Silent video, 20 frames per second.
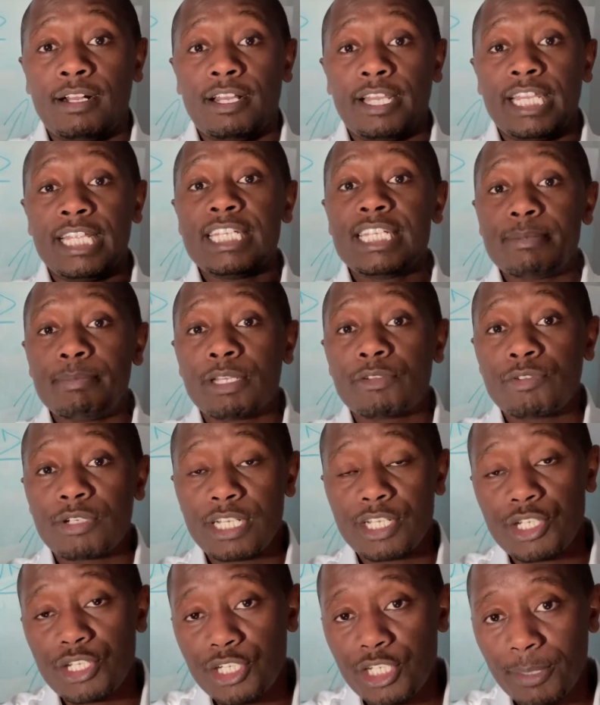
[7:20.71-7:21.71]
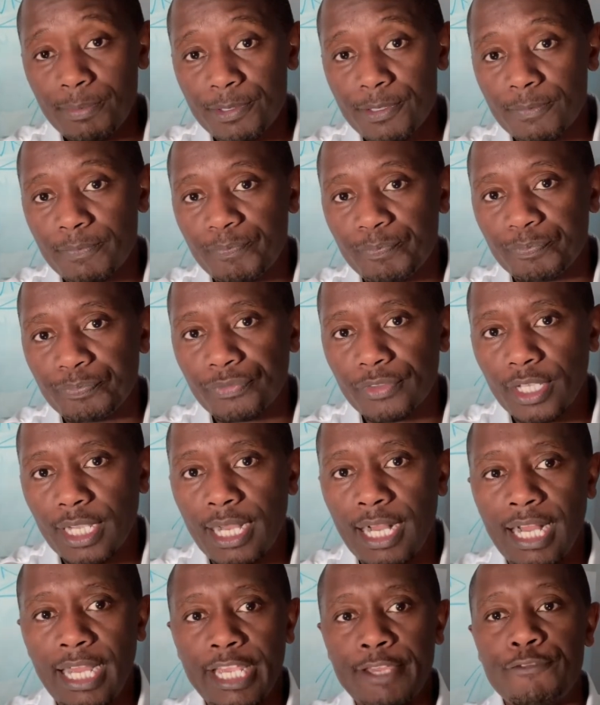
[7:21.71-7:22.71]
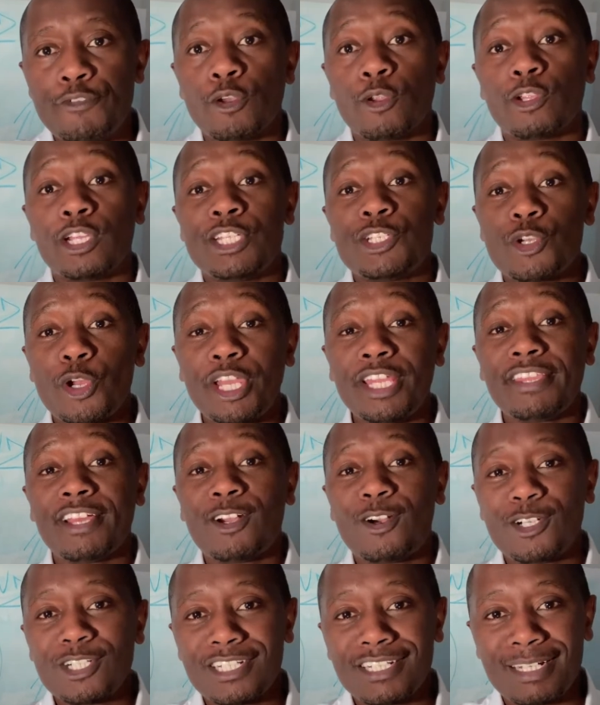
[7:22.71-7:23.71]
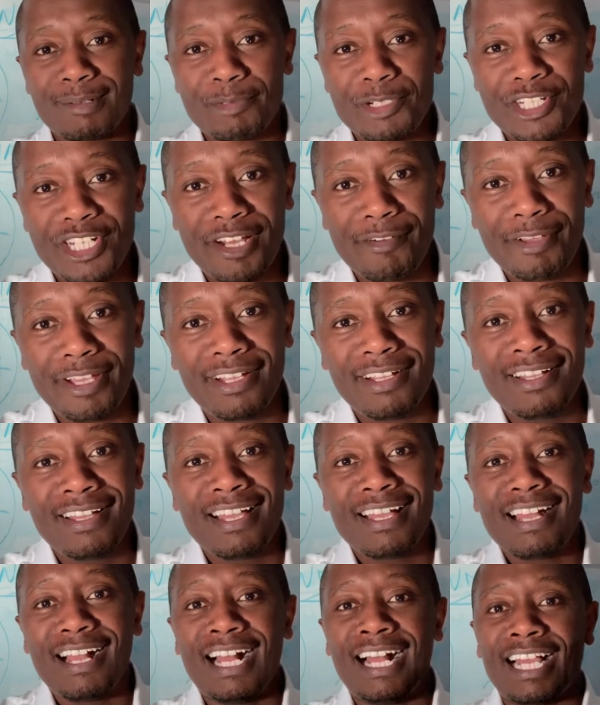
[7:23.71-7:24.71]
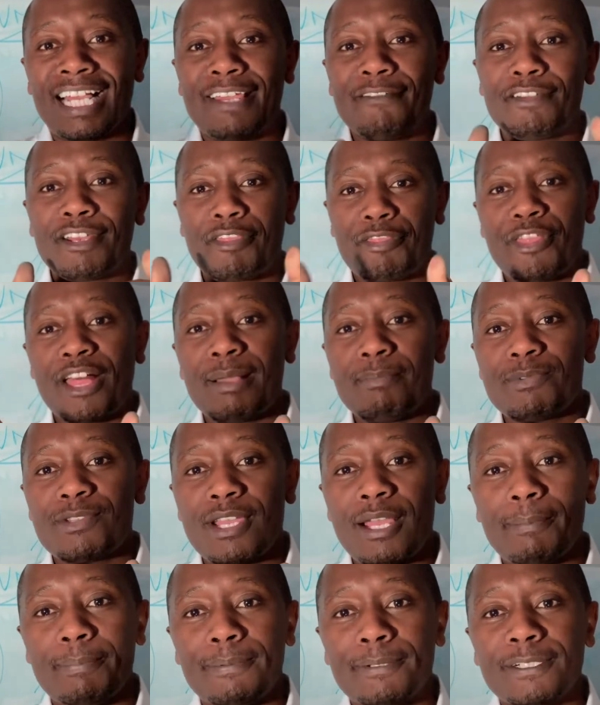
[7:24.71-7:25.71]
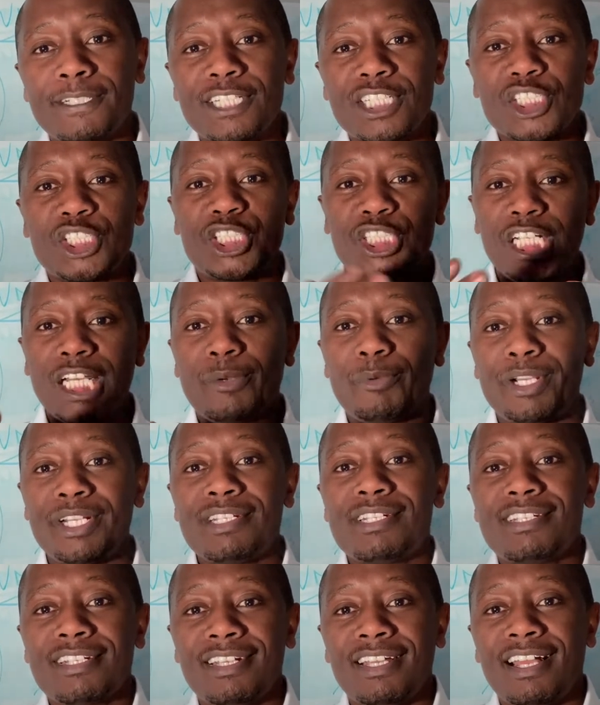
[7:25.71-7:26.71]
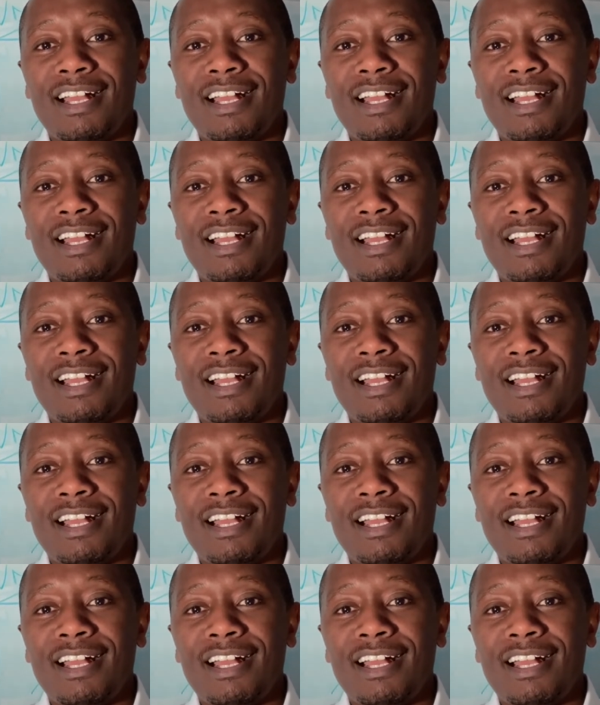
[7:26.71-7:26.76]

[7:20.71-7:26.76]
intimate relationships. If you're enjoying the content I'm sharing, give it a thumbs up, share it,